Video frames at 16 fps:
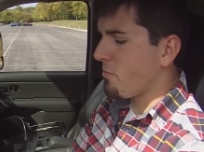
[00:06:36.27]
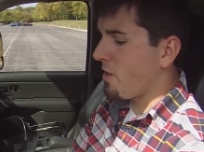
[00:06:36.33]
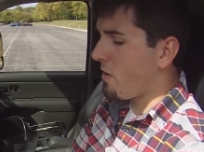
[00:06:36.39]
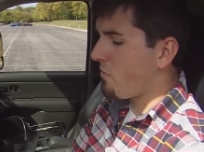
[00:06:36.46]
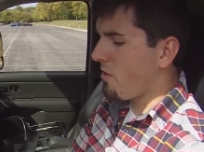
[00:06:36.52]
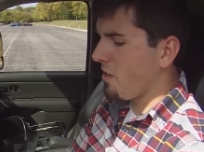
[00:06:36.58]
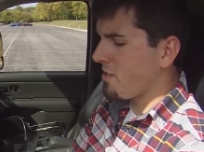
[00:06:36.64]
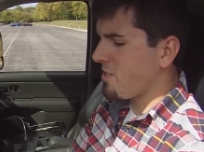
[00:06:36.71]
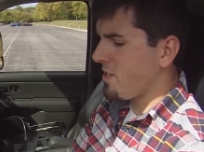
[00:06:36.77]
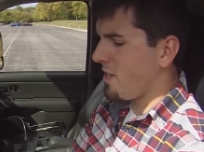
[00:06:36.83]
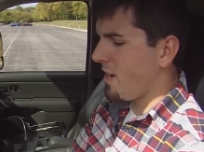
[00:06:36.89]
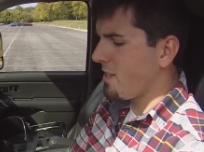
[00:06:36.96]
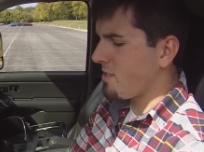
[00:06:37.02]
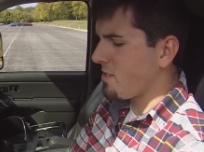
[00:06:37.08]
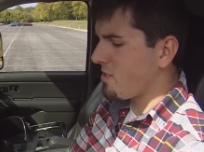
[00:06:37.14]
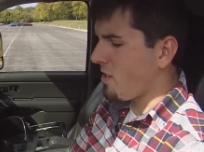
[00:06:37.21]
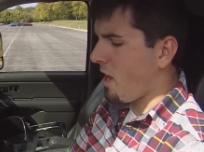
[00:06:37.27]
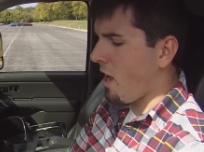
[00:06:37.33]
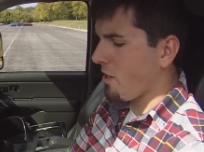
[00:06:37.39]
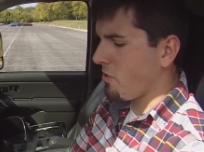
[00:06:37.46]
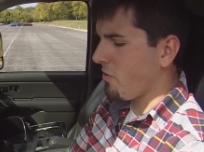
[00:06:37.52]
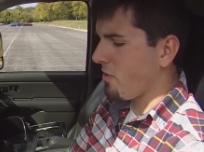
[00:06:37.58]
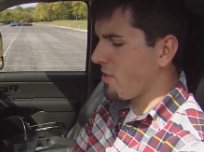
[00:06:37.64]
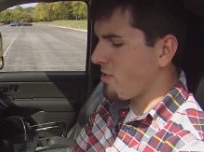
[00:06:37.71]
Whatever it's set at
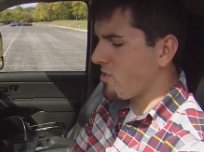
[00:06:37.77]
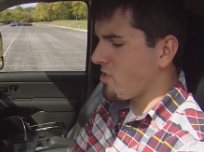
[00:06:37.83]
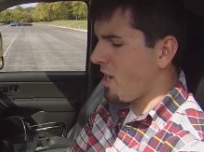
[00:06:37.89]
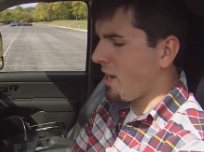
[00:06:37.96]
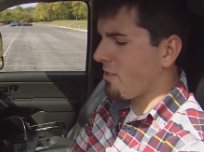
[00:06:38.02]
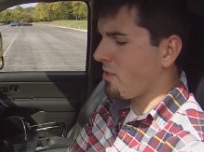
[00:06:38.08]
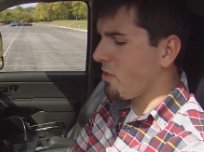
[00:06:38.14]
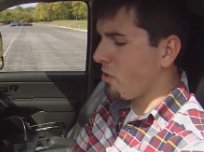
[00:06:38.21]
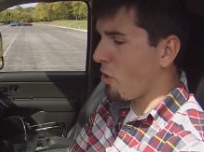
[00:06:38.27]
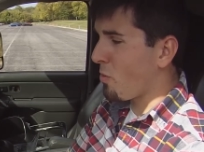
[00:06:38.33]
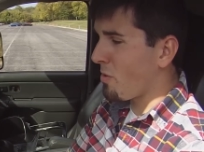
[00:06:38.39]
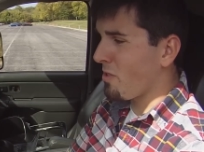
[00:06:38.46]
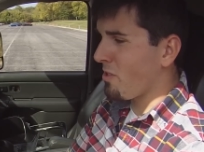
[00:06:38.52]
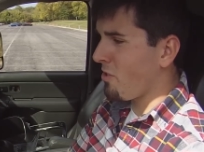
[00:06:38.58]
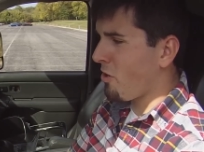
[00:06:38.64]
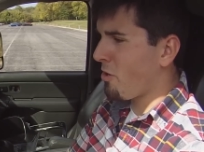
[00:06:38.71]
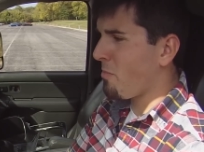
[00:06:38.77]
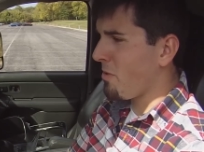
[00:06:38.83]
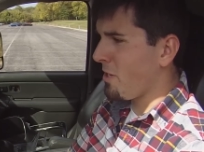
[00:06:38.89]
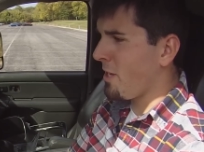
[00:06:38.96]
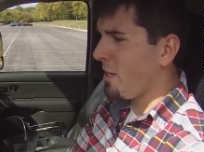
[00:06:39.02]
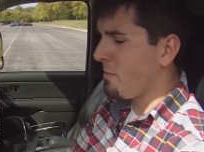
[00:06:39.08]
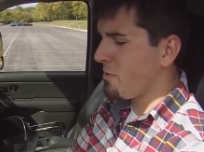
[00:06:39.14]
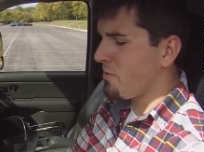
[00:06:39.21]
stock, you can decide to lower the
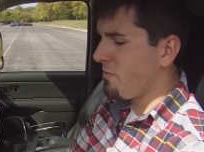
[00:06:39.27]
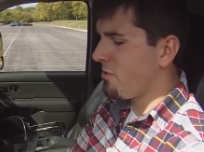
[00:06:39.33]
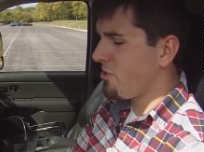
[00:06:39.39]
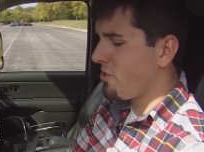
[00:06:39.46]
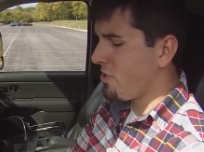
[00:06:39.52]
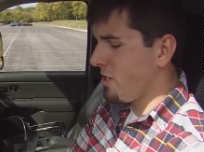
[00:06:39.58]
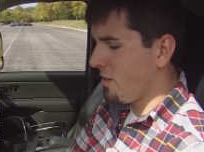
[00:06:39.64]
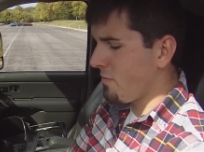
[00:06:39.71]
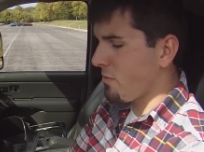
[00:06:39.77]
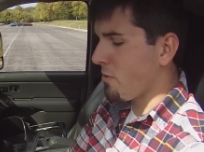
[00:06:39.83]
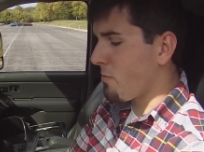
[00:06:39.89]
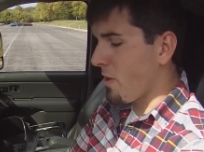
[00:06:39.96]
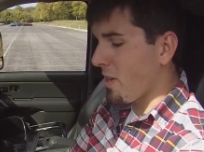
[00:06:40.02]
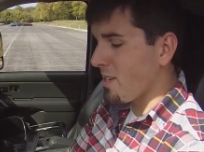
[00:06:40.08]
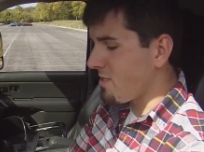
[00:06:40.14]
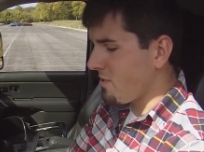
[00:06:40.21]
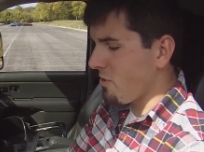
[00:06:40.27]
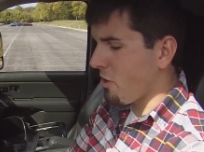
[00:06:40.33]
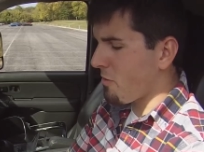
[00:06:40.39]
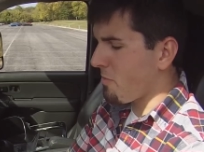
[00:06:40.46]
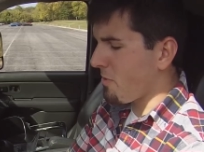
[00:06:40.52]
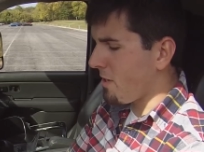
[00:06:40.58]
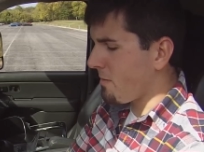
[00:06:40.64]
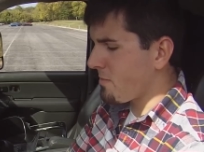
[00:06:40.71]
RPMs for the shift or raise the
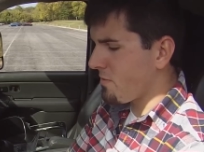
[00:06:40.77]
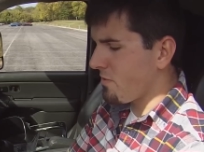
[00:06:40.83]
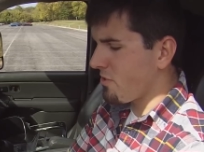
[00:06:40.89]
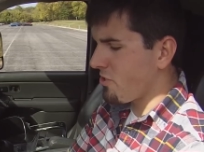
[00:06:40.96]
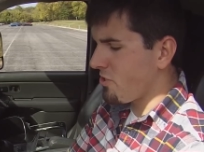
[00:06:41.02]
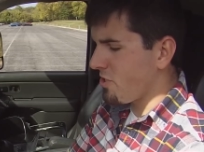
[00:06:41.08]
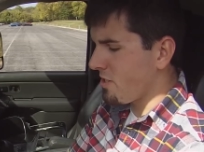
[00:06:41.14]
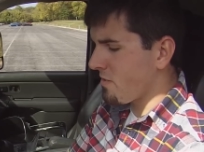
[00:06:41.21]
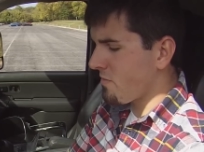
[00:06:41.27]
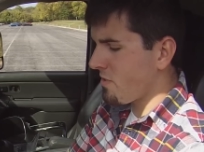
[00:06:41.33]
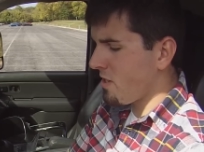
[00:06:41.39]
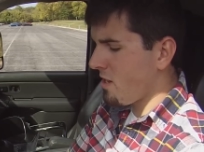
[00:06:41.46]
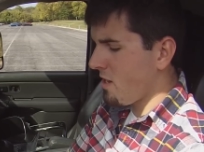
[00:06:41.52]
RPMs for the shift.